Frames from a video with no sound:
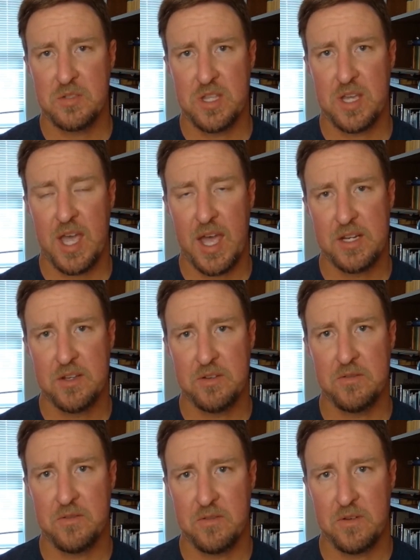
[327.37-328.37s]
kind
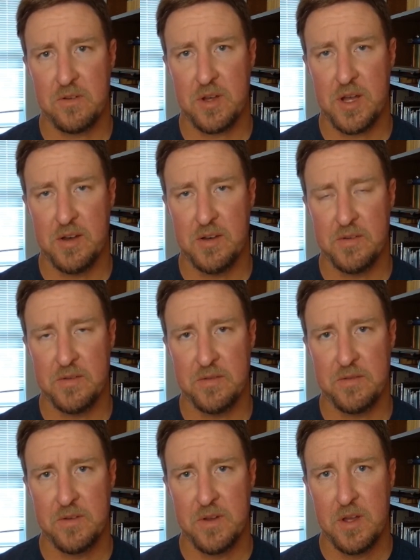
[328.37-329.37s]
of
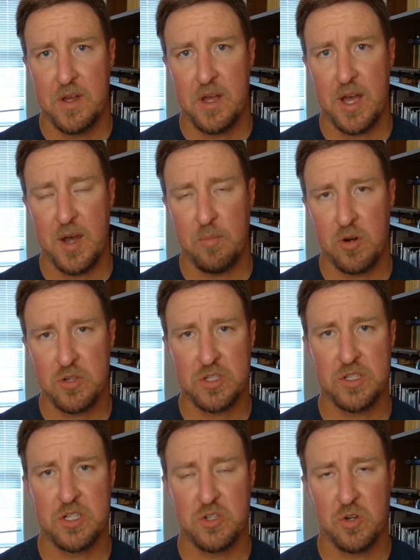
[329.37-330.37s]
a
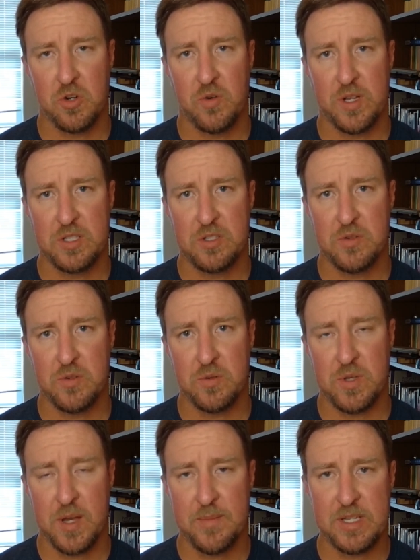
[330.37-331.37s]
person that you're going to
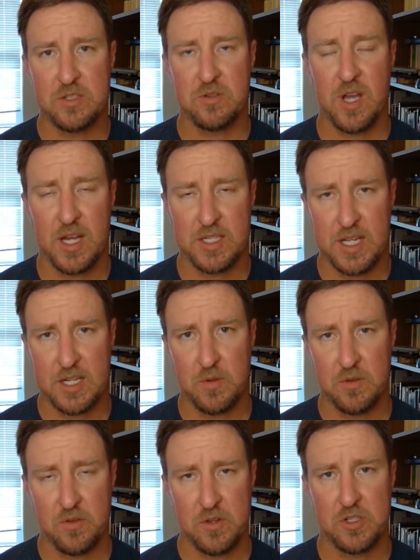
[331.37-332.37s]
come into contact
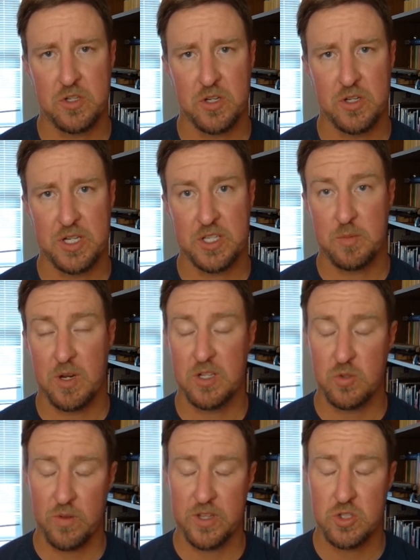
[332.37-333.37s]
with, or that you're going to experience,
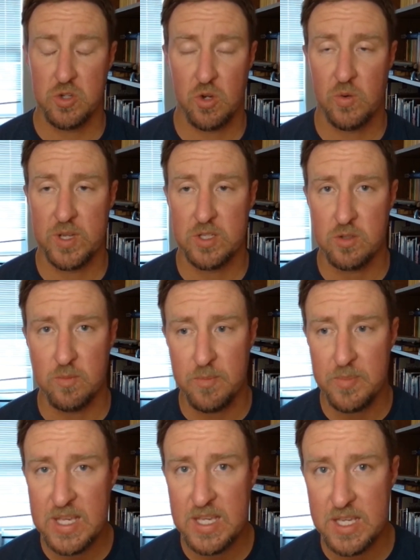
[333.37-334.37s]
or that you're going to
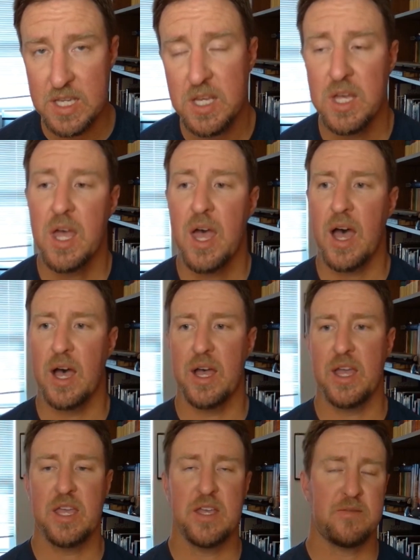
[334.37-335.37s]
be,
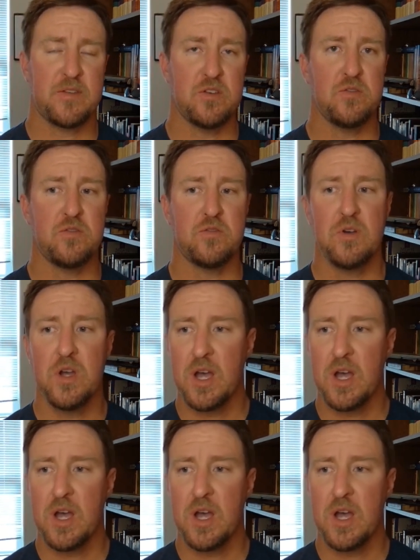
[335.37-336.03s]
if you